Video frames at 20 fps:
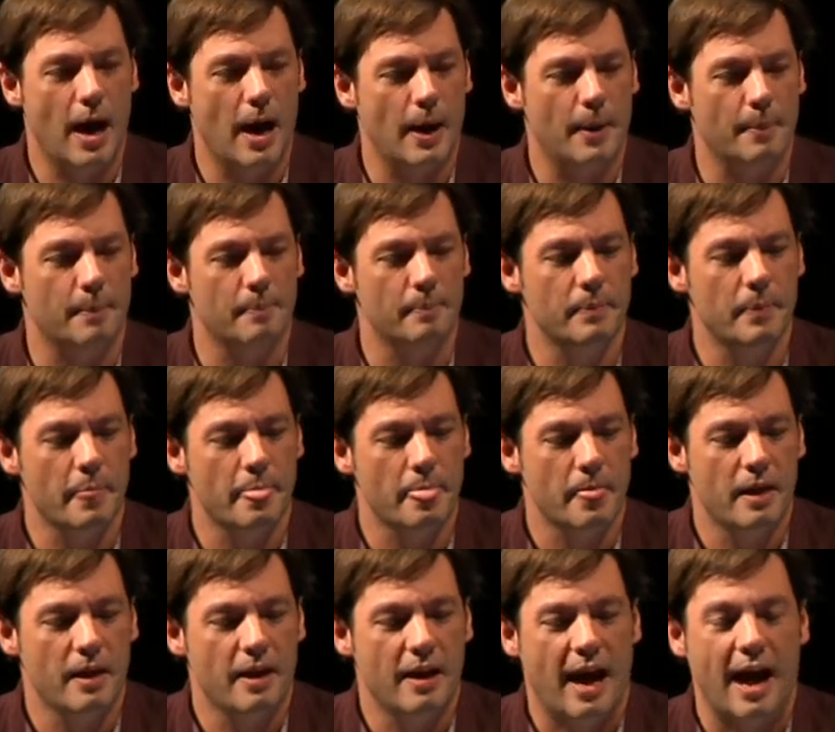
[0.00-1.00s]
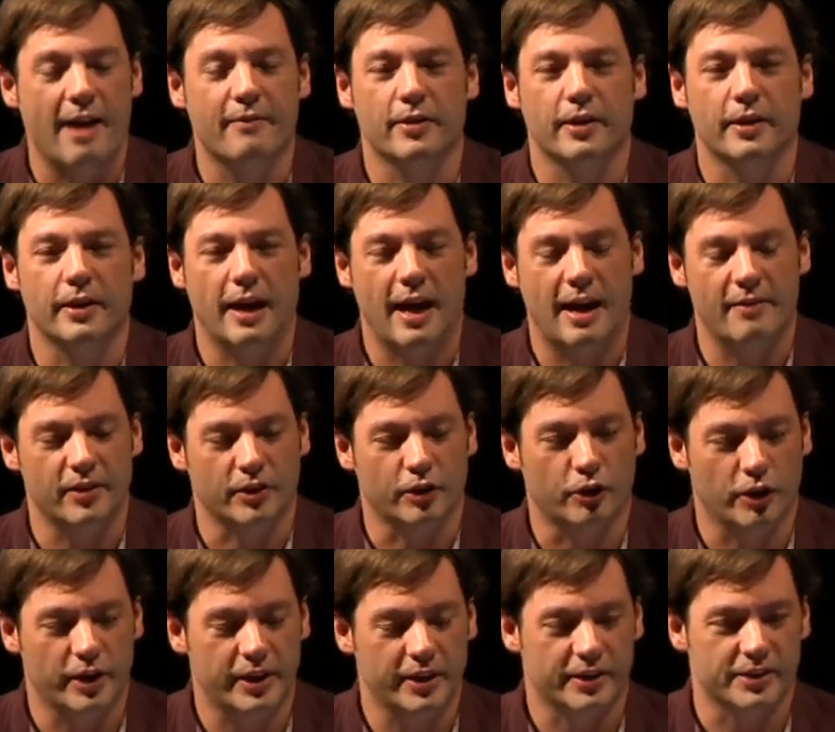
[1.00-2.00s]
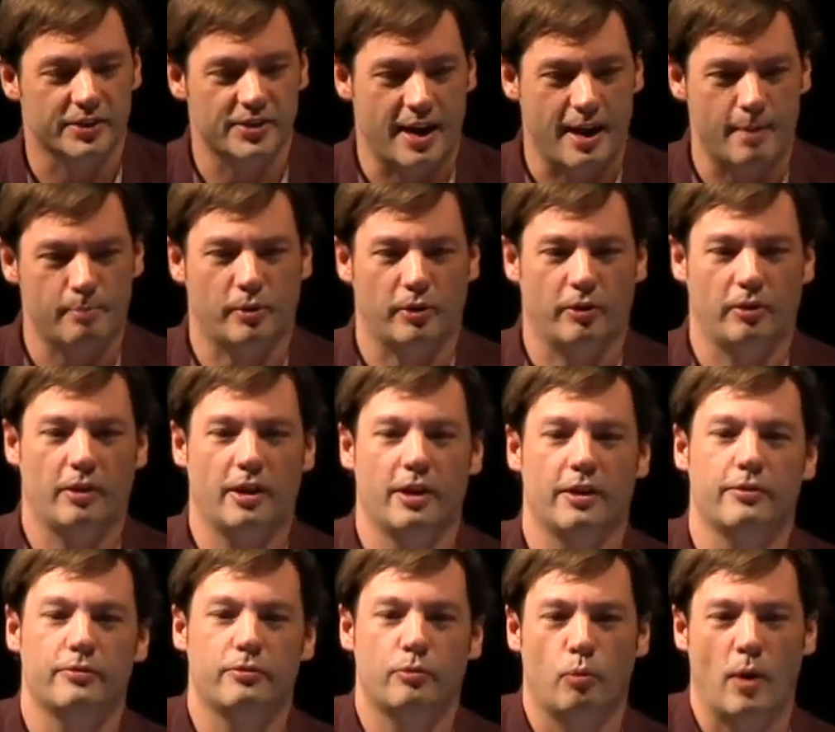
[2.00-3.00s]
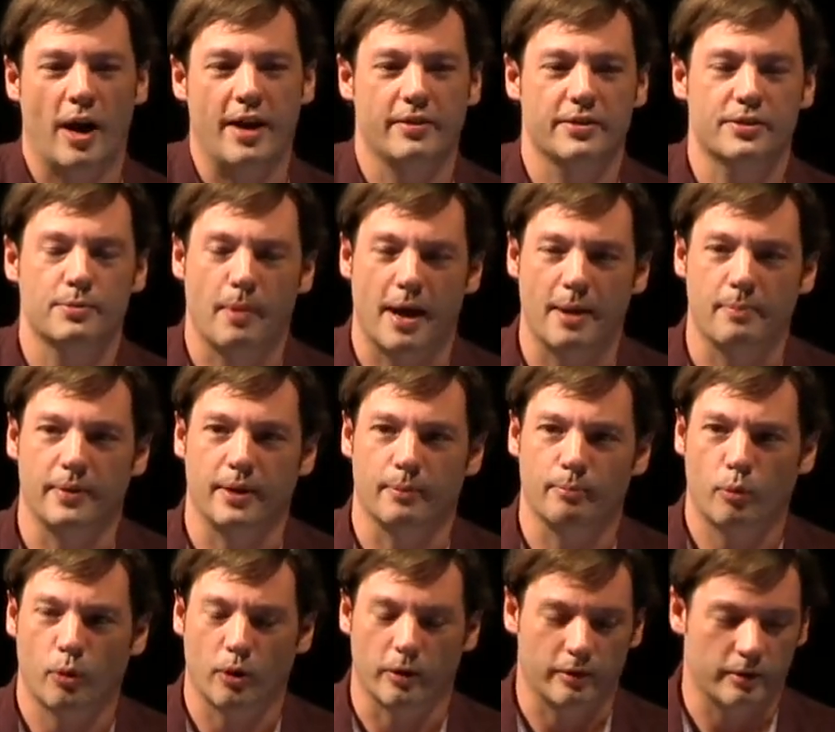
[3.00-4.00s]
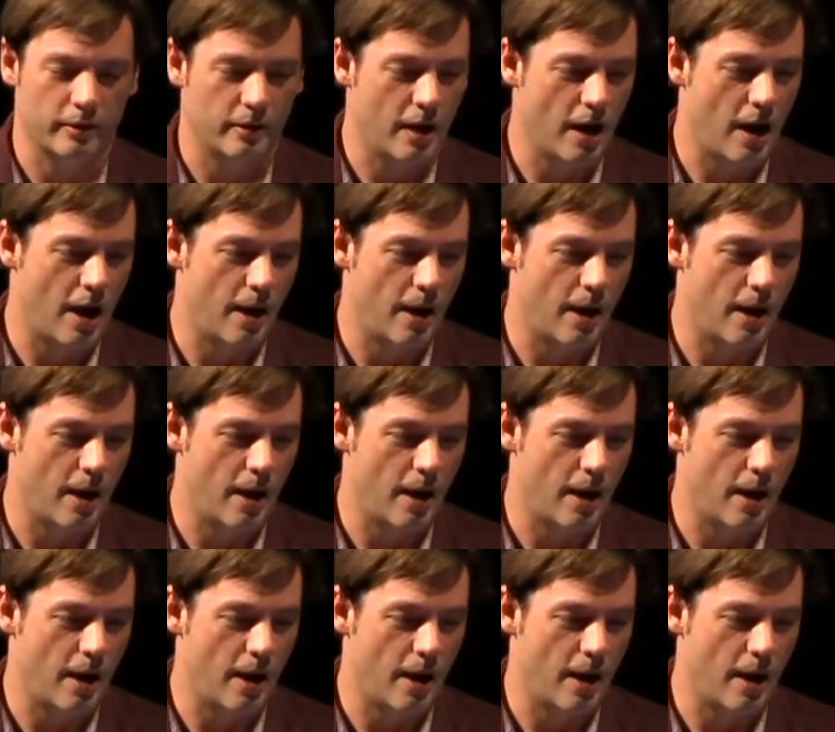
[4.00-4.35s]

Um, I, have a, I have a good example of why this might be important.